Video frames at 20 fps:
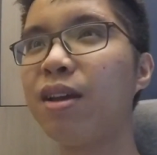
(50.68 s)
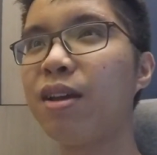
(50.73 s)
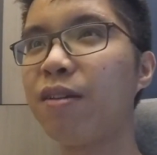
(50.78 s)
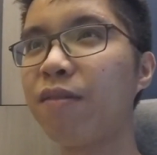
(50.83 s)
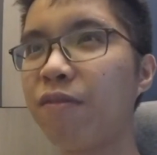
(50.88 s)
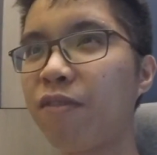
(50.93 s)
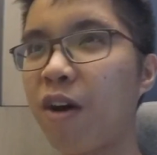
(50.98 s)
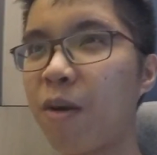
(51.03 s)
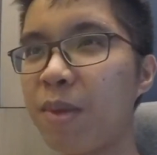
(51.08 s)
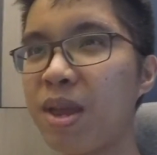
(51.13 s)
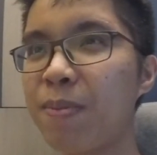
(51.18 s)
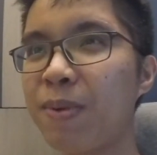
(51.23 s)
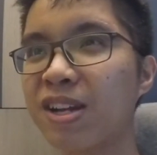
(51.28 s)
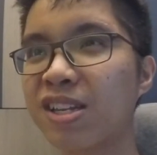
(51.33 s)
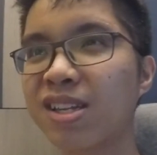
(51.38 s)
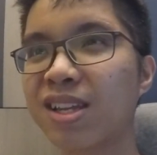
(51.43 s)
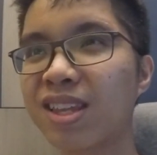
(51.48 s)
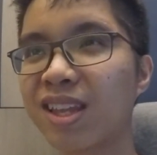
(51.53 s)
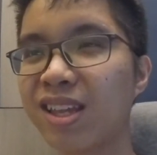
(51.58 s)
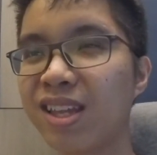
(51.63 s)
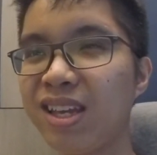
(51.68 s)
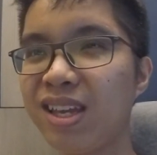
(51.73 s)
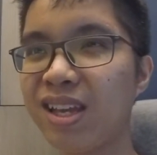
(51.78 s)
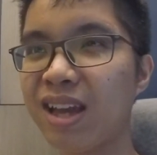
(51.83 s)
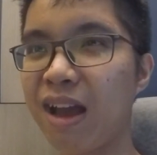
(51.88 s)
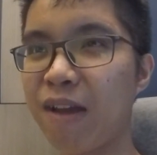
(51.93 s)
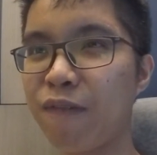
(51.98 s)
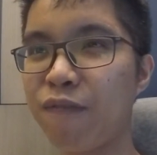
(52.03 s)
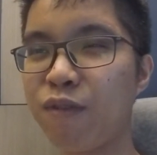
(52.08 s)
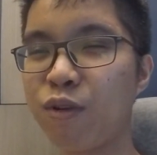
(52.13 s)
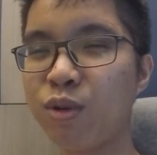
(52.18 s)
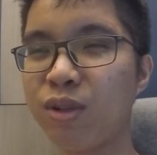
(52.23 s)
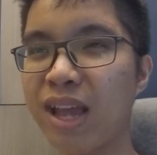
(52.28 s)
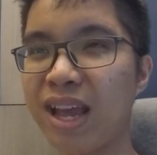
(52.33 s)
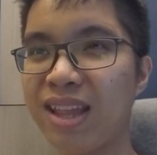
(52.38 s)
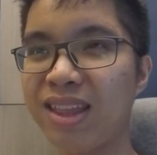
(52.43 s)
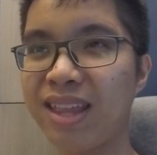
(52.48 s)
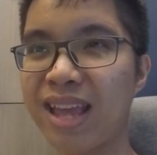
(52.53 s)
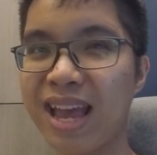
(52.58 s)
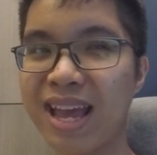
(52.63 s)
for me personally, I feel
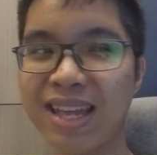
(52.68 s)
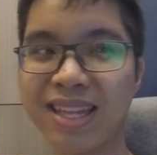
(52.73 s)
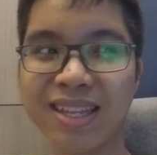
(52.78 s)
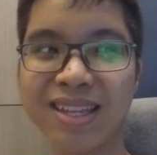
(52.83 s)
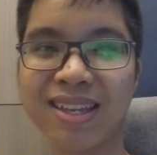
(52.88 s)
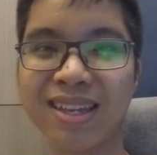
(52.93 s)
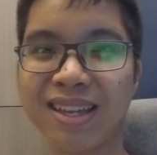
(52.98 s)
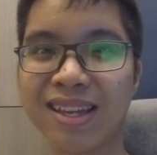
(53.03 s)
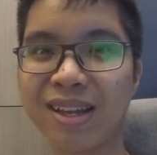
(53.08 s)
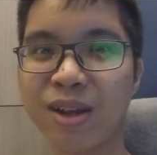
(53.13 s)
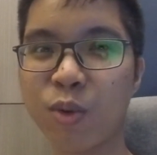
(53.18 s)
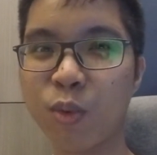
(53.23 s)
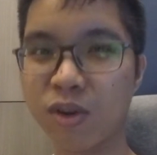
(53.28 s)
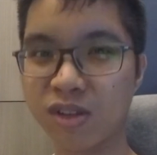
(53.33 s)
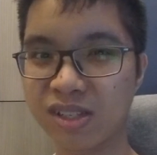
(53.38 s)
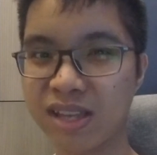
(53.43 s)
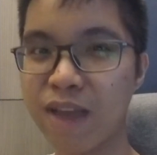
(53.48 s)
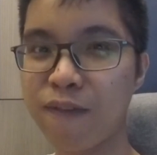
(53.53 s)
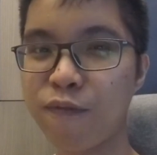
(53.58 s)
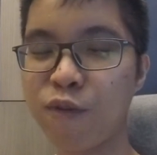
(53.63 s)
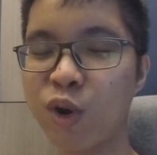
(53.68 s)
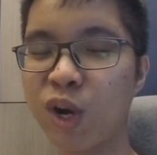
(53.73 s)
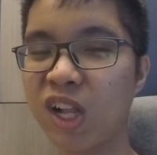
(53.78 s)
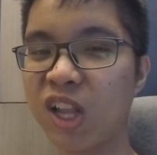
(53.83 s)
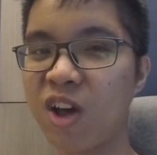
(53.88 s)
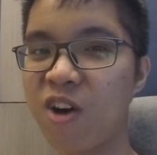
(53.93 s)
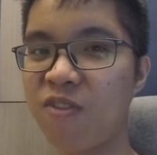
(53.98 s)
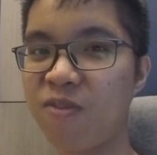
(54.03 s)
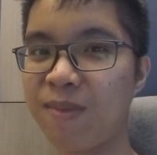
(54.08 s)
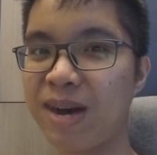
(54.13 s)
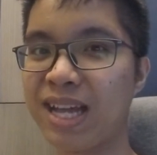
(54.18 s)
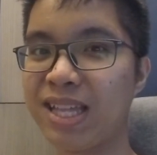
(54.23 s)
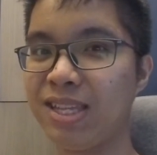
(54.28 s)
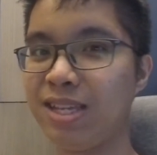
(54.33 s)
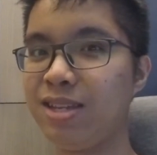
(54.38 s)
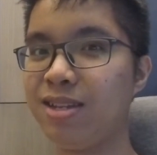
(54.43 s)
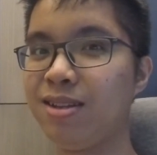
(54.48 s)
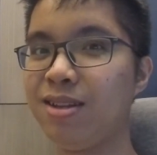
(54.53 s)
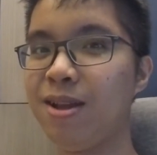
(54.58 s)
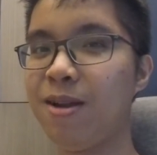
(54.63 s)
that will save you a lot of
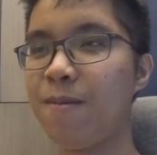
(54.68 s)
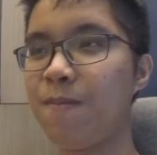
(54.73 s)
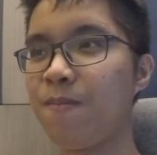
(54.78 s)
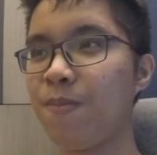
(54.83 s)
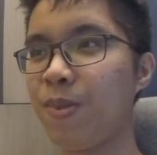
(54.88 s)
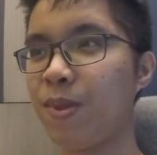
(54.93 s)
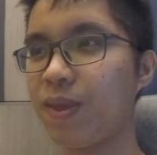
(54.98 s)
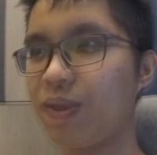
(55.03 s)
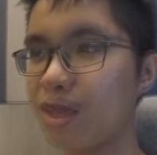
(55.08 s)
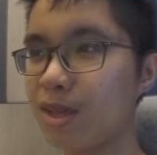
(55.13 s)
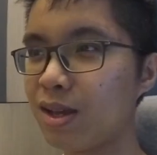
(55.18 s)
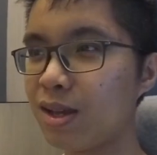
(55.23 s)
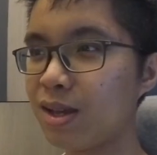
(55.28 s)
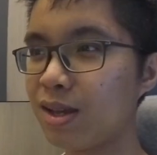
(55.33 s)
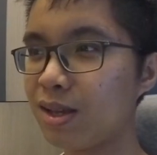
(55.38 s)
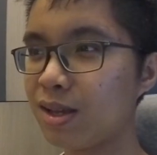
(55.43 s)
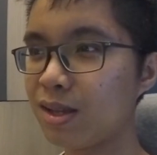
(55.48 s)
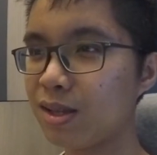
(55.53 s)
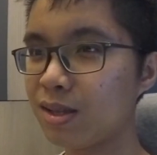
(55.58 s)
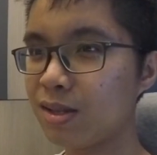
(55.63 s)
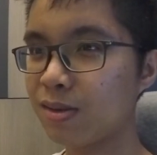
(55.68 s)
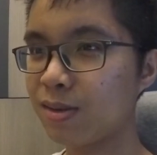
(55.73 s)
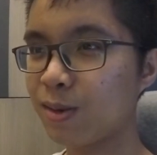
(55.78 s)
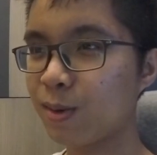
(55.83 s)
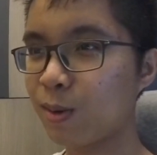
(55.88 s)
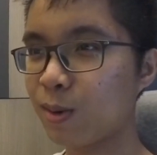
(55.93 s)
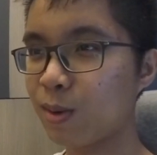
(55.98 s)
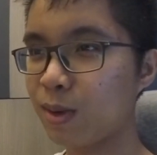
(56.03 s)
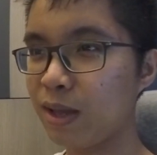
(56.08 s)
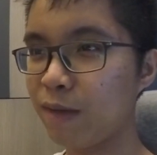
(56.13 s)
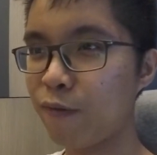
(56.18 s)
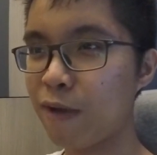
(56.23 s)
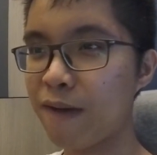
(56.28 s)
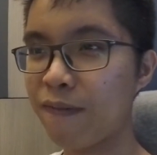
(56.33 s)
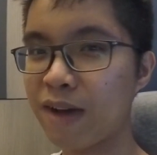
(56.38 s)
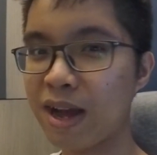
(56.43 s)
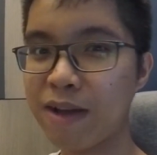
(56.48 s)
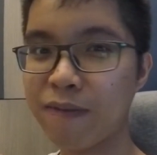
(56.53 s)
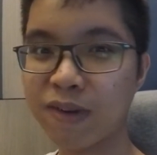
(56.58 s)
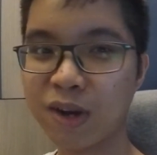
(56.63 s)
money. So if you
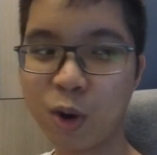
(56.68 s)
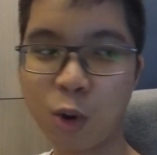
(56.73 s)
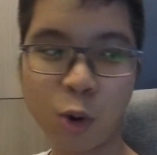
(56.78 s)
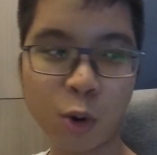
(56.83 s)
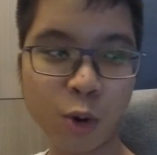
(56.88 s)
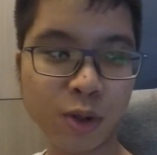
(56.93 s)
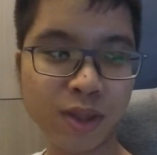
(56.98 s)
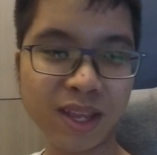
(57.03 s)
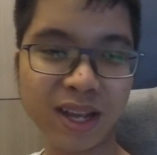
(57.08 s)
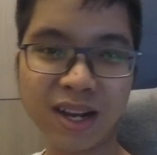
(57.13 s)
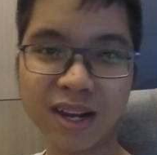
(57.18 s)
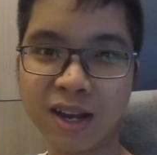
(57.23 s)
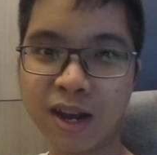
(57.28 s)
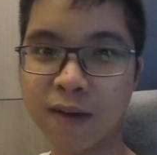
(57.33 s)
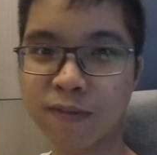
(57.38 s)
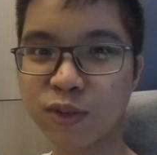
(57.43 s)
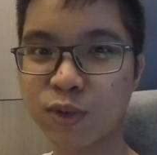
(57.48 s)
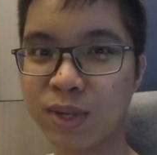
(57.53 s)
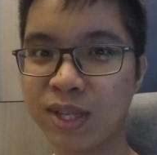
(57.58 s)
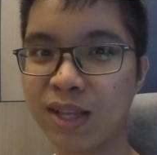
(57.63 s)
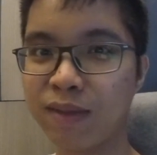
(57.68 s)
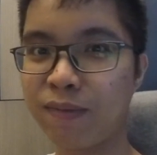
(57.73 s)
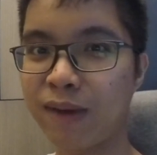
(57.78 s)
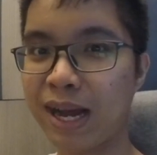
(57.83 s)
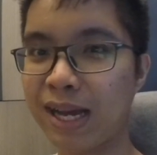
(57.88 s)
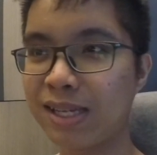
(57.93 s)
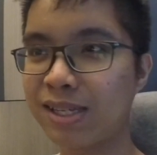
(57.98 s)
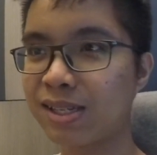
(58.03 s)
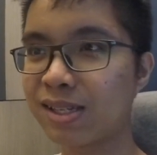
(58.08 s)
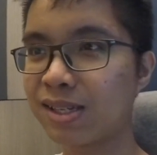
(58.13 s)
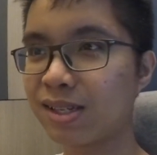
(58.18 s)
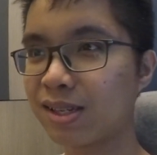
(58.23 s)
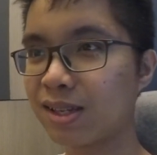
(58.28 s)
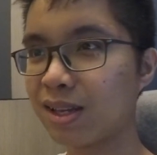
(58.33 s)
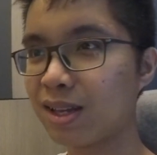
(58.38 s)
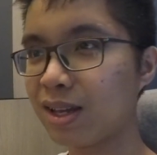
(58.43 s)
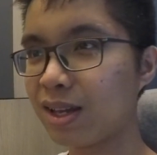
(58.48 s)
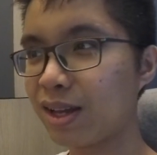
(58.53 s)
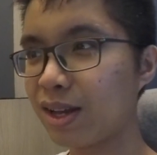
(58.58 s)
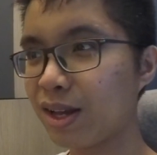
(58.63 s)
have ever owned a curved screen device,
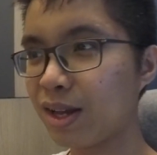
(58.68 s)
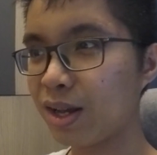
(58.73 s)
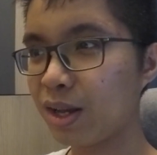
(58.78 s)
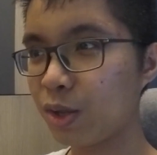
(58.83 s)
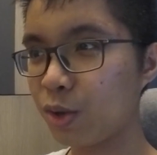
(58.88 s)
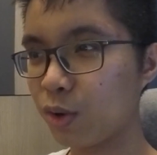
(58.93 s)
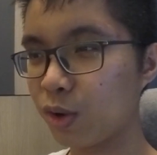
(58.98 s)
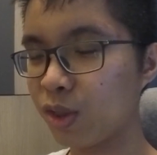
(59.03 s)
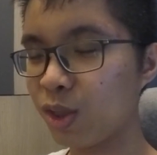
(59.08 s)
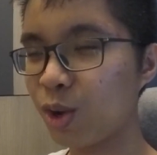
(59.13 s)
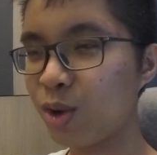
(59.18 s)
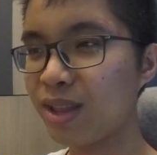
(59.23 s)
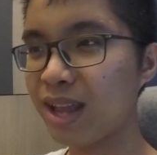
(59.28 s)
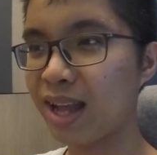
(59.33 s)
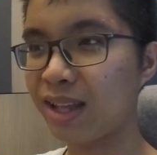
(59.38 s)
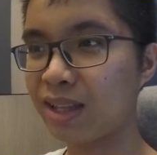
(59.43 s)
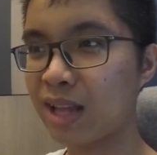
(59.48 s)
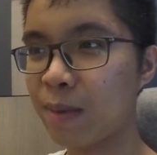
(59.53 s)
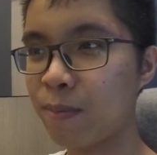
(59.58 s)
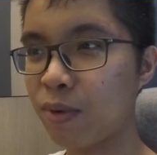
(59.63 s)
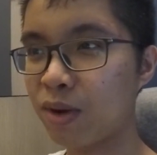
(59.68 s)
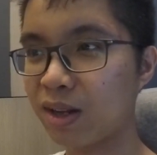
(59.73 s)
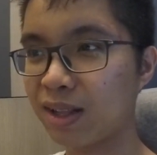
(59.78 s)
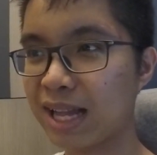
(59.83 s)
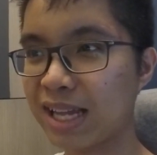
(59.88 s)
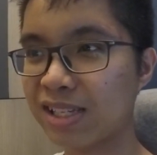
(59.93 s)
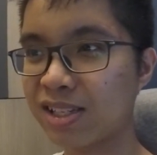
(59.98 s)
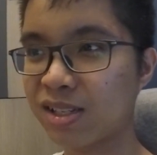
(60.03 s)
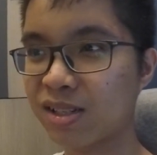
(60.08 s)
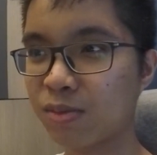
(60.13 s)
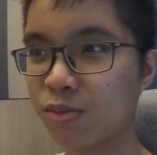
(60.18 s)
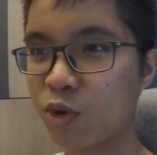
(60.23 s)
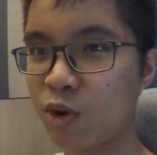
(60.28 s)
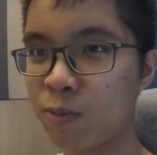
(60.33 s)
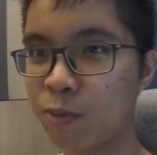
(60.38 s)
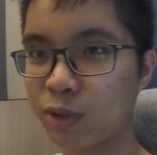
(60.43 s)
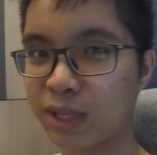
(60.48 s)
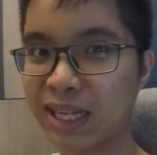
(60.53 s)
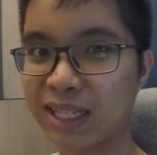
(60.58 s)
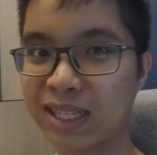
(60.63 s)
you'll know that tempered glass screen
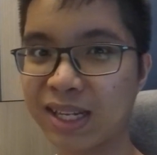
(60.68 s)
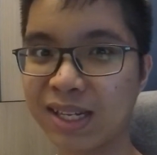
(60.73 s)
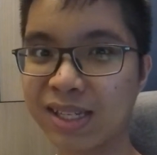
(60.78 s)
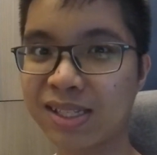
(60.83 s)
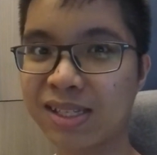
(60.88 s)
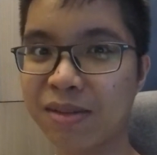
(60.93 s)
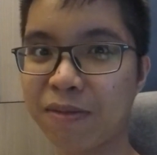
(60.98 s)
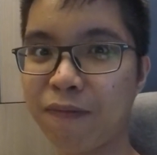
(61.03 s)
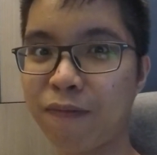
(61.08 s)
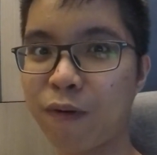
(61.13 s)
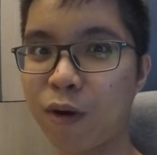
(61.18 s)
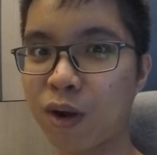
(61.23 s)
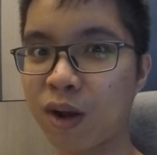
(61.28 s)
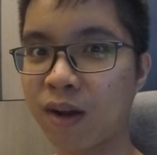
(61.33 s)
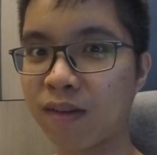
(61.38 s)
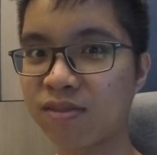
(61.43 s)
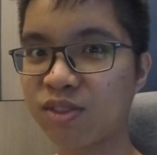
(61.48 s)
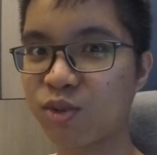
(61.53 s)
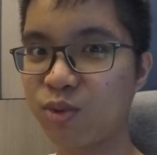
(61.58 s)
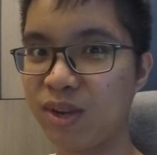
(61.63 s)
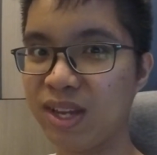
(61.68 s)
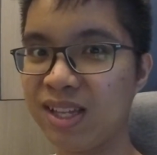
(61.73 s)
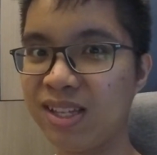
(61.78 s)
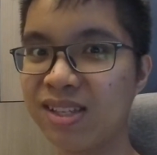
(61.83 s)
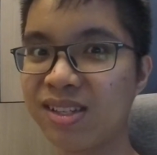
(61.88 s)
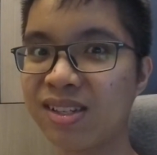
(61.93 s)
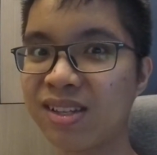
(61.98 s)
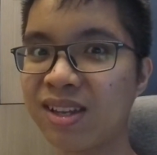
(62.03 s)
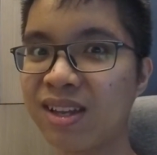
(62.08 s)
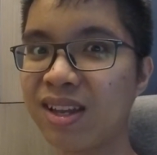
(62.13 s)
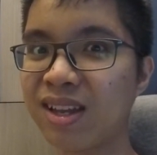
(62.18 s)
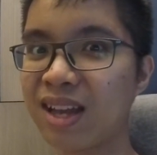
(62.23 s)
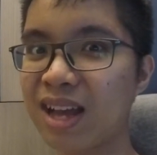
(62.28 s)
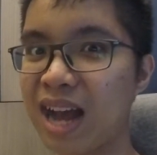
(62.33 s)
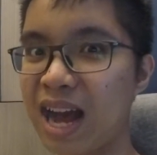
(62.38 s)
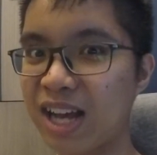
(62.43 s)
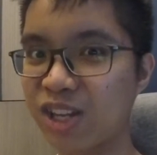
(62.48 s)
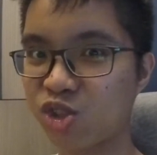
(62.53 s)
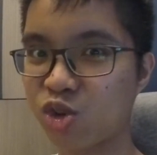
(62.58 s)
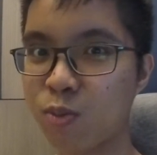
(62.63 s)
protectors for curved screens
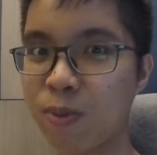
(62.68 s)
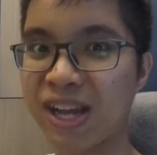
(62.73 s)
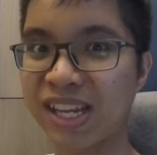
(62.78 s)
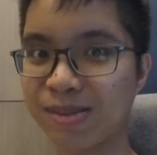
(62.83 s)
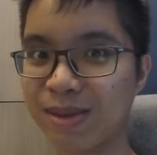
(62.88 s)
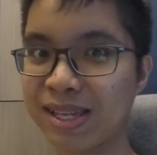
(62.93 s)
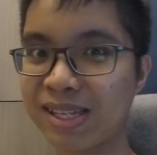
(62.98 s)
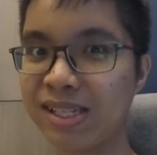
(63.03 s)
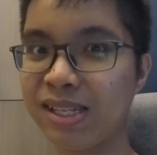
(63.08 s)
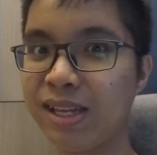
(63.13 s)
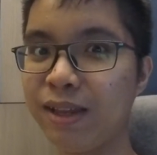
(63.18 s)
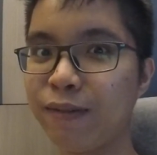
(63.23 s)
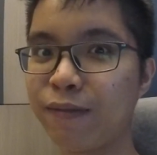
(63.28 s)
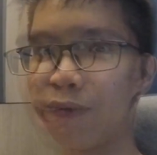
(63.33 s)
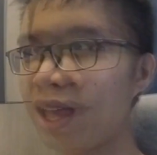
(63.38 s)
are super expensive,